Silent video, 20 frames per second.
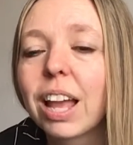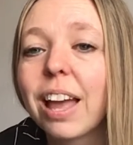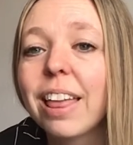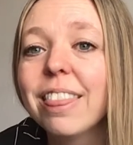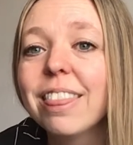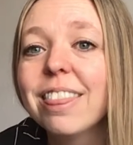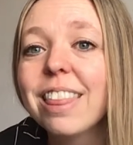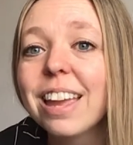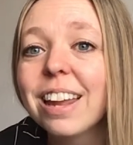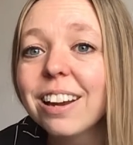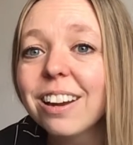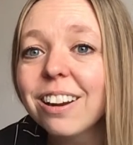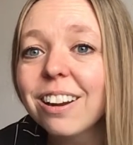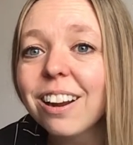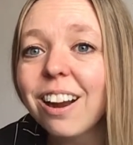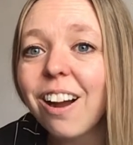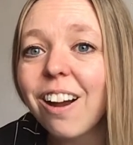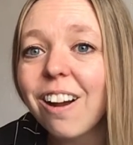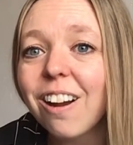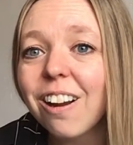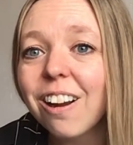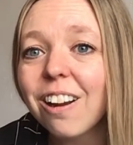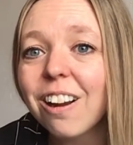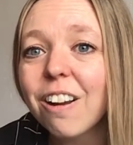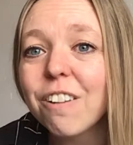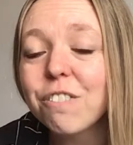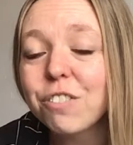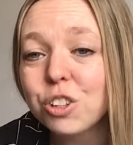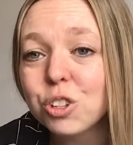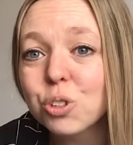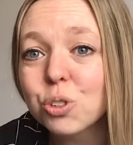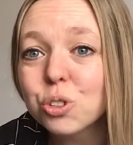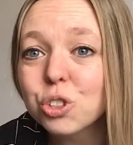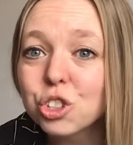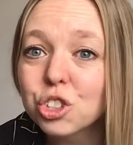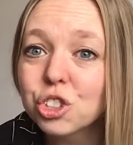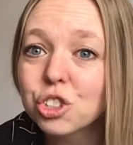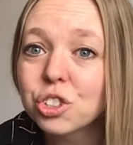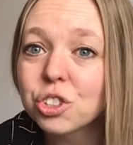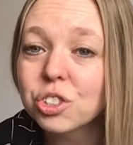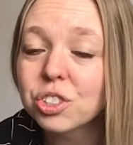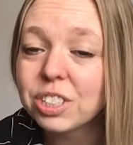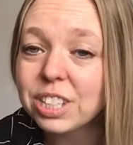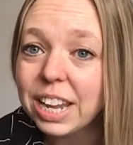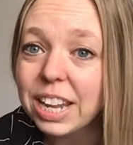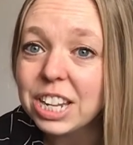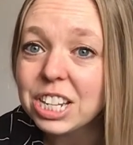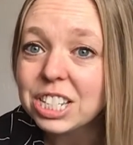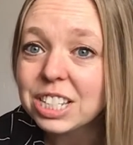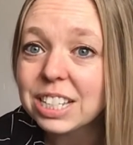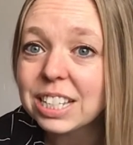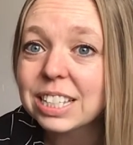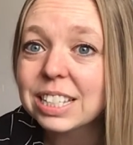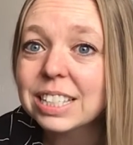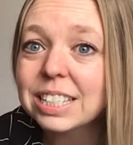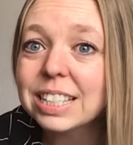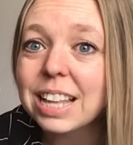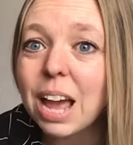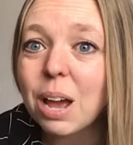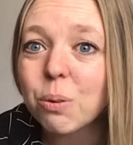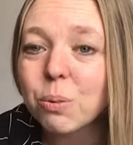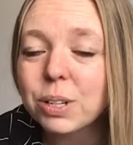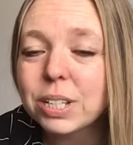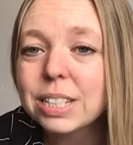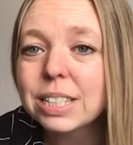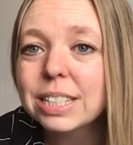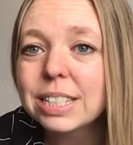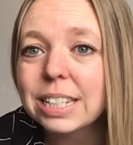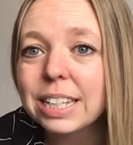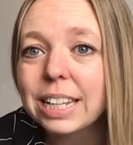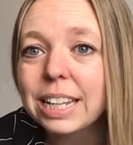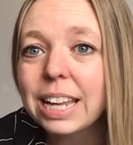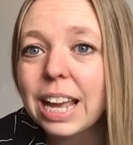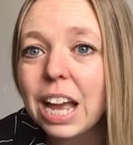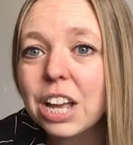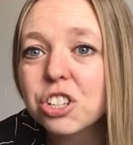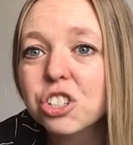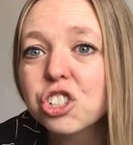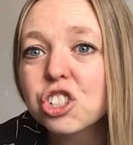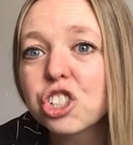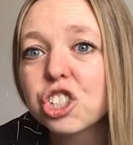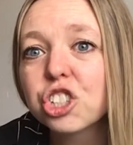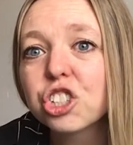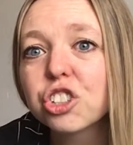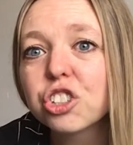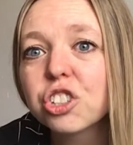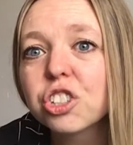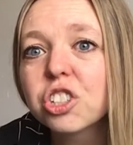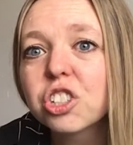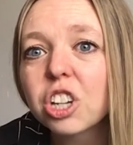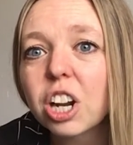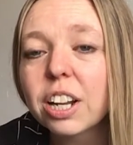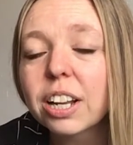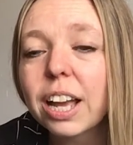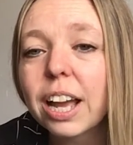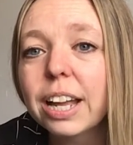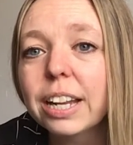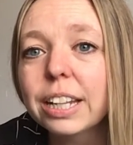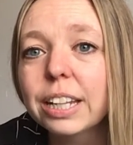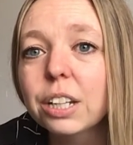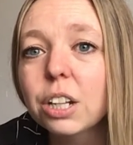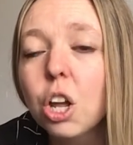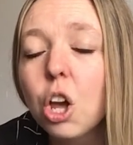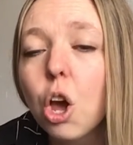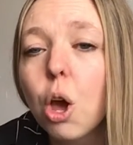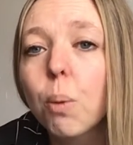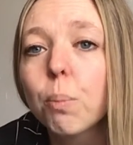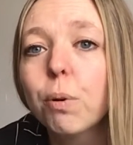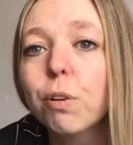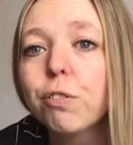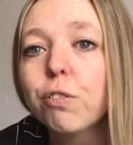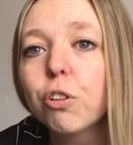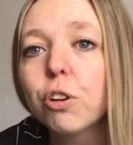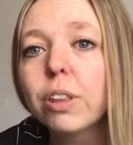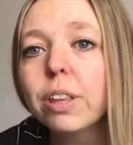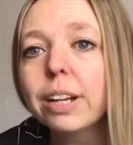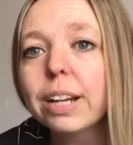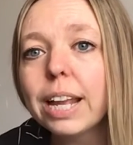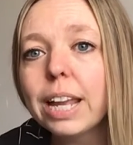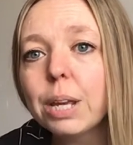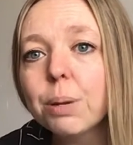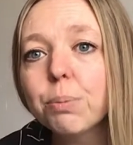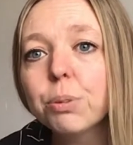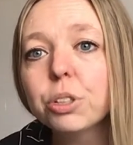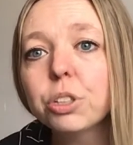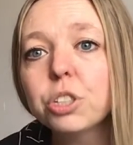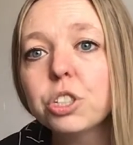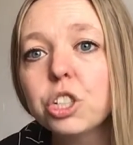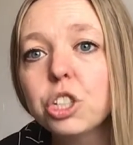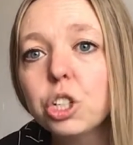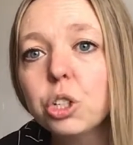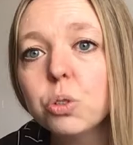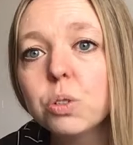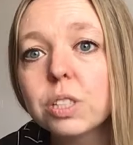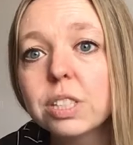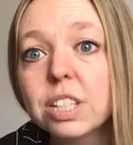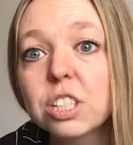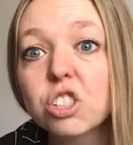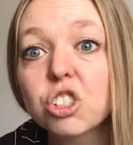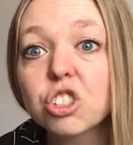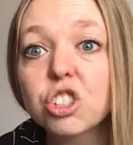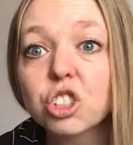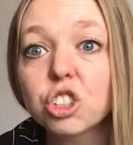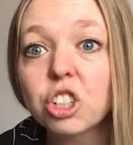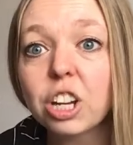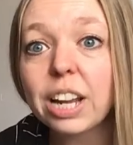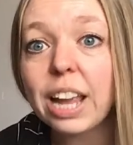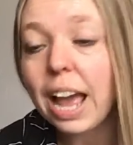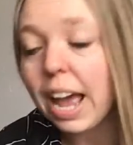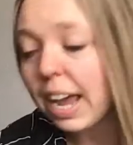There are a few stages that we see as children start cutting. Before they're able to use scissors, a great